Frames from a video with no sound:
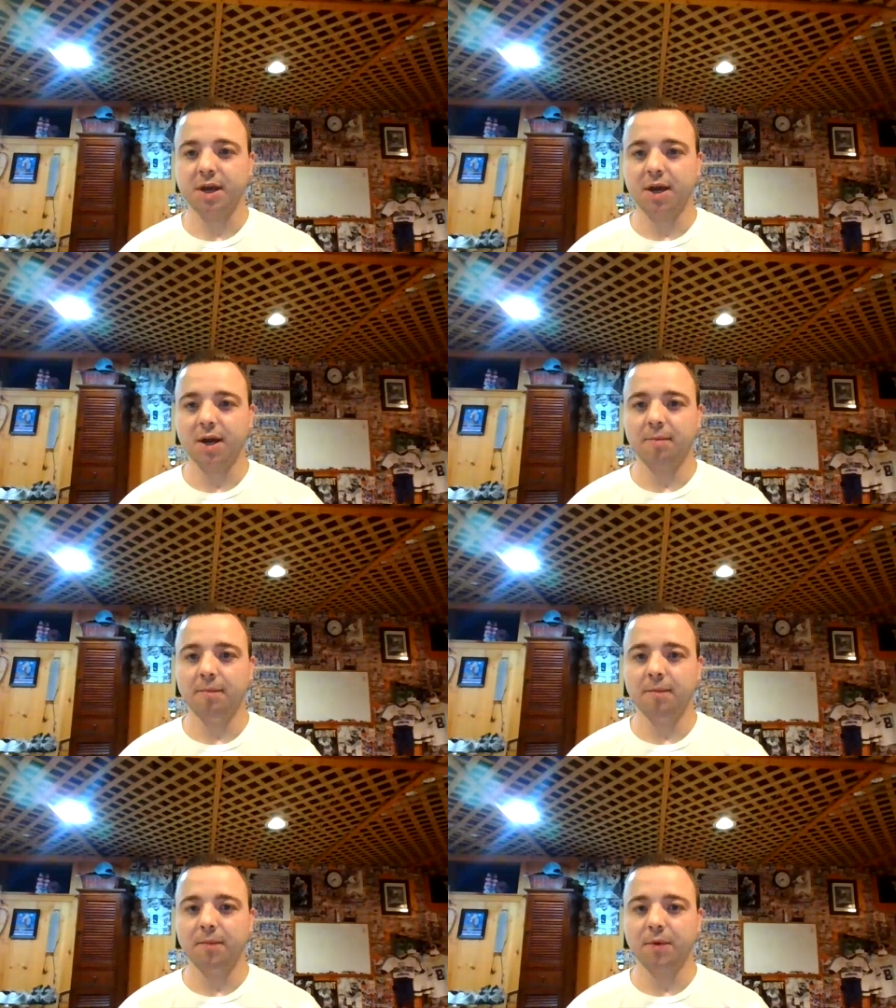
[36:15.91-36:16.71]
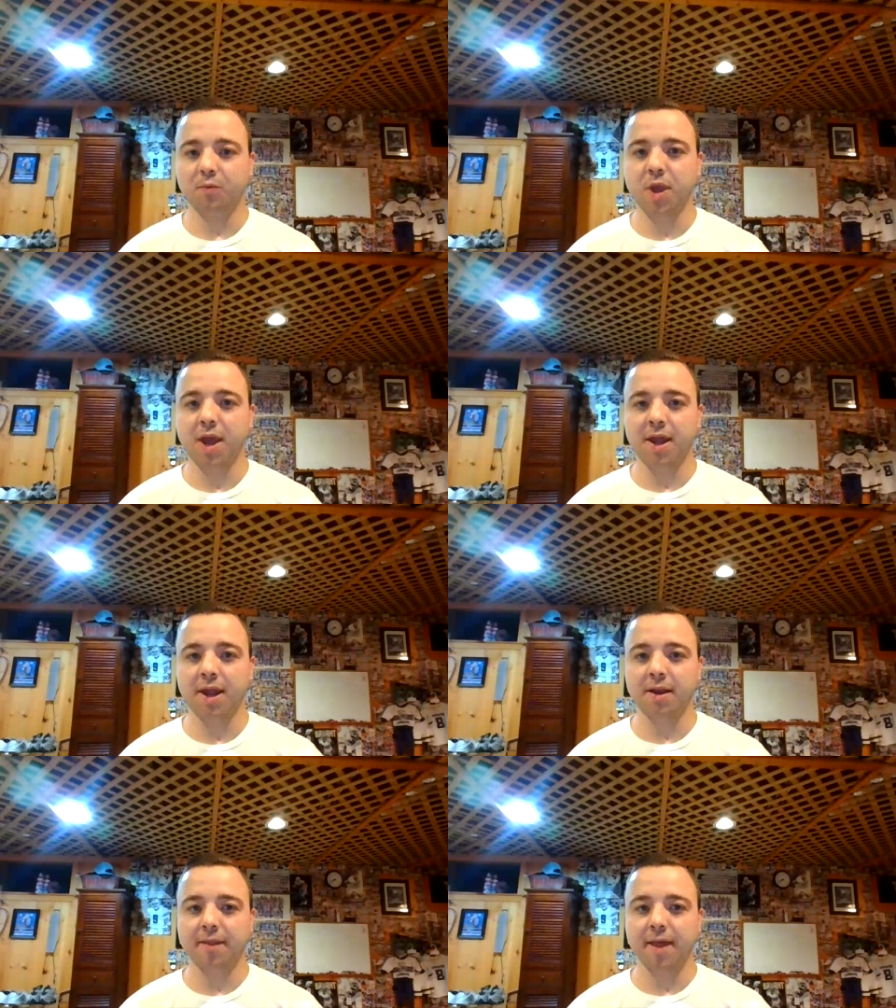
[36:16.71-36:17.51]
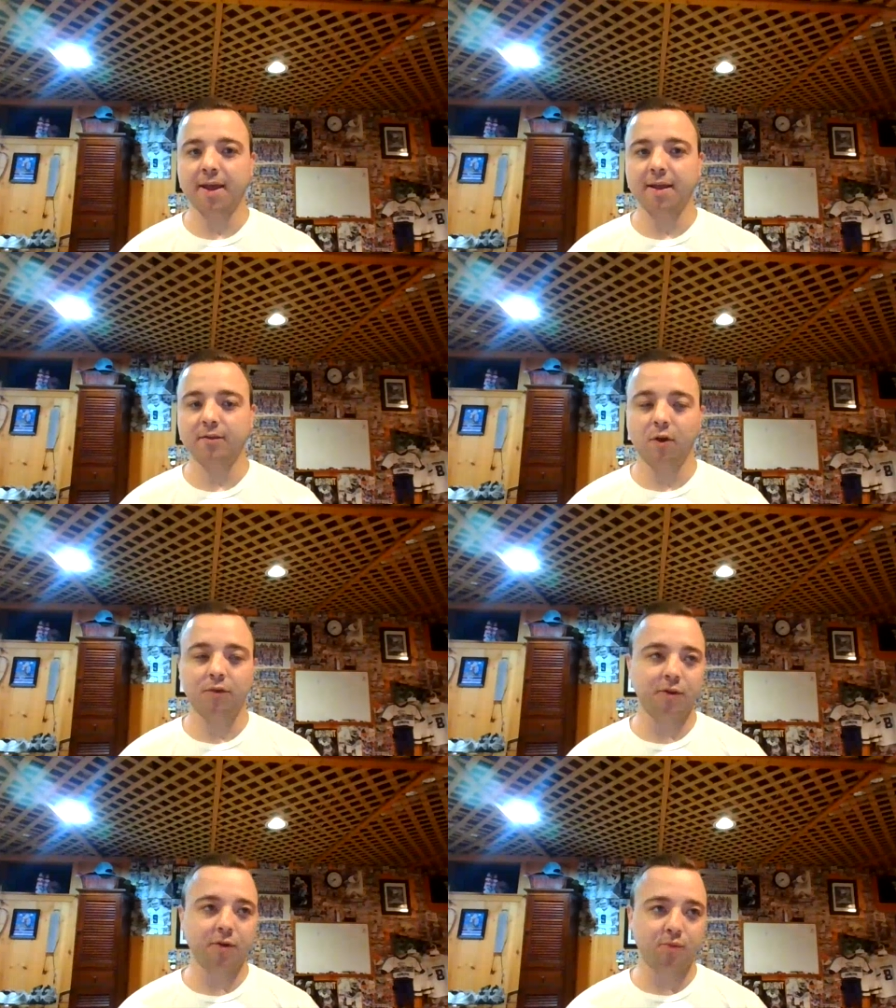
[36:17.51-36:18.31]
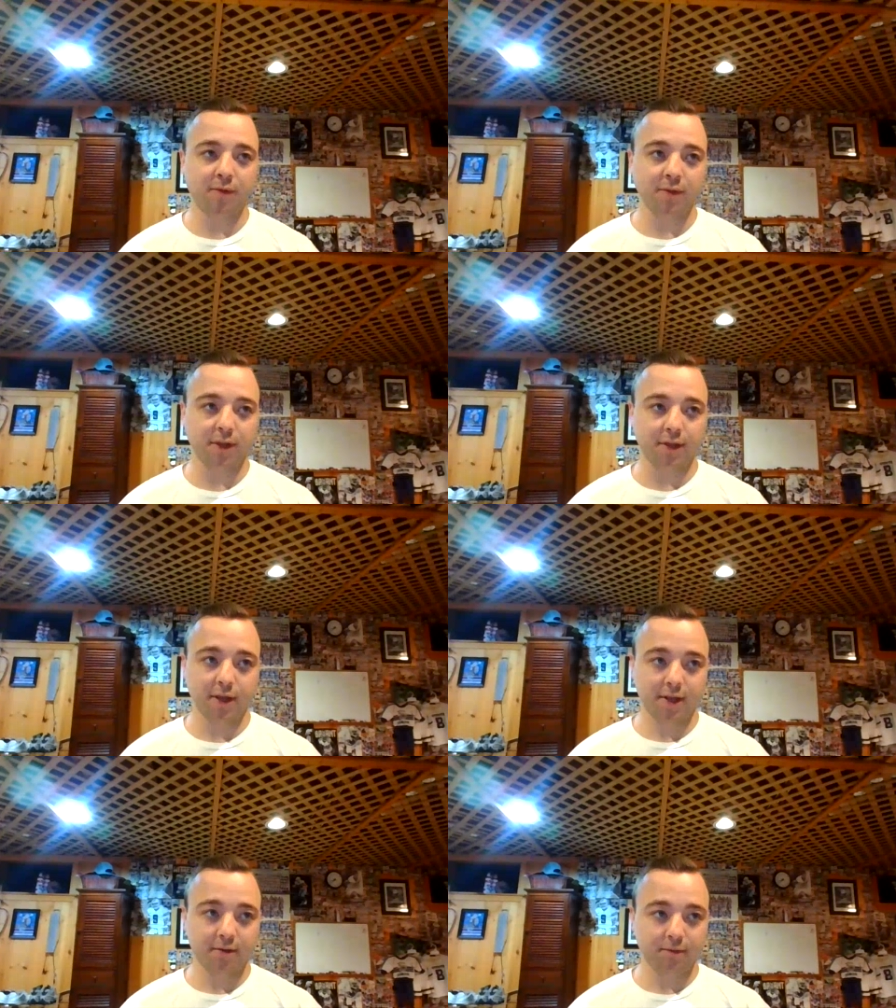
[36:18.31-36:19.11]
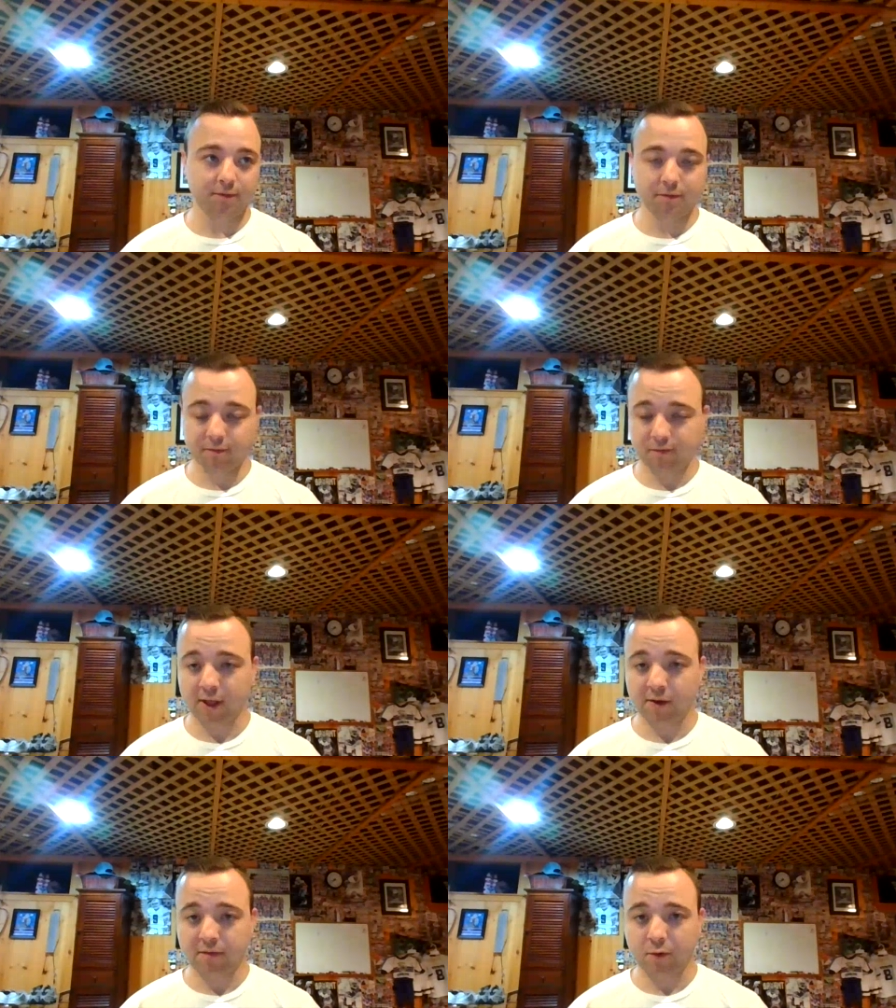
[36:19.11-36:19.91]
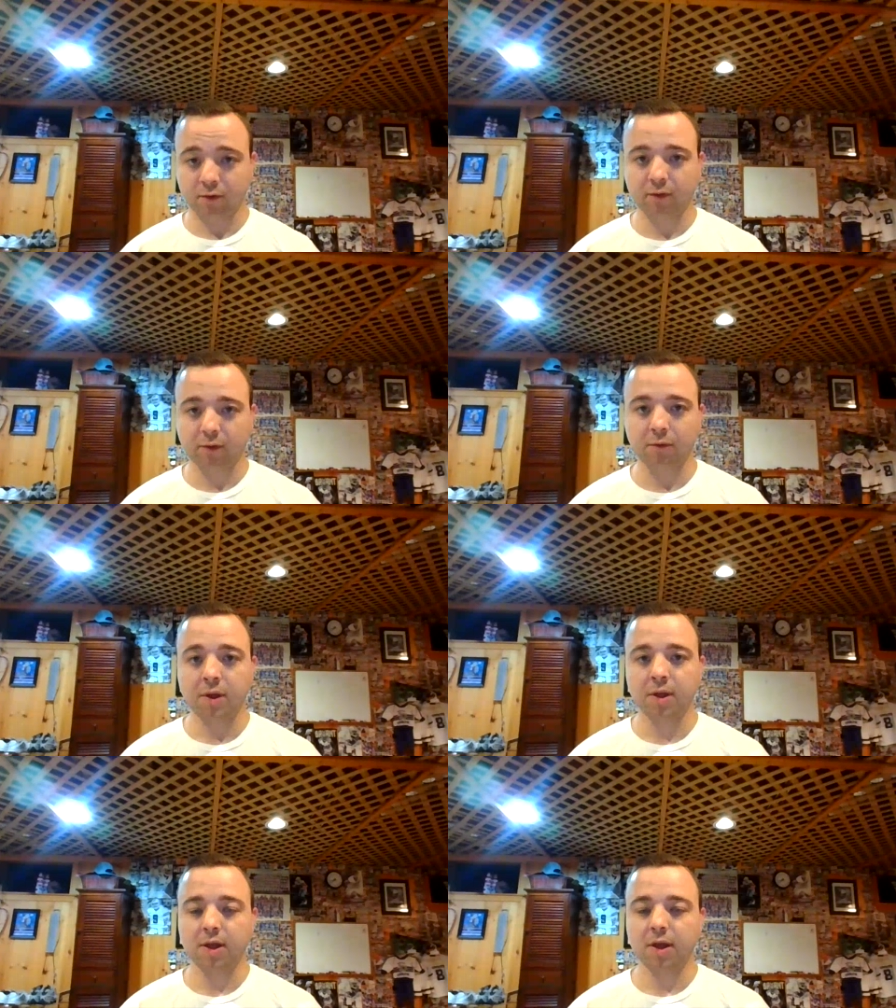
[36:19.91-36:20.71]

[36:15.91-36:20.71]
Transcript: Um, and that is also prevalent in Fallout 4 too.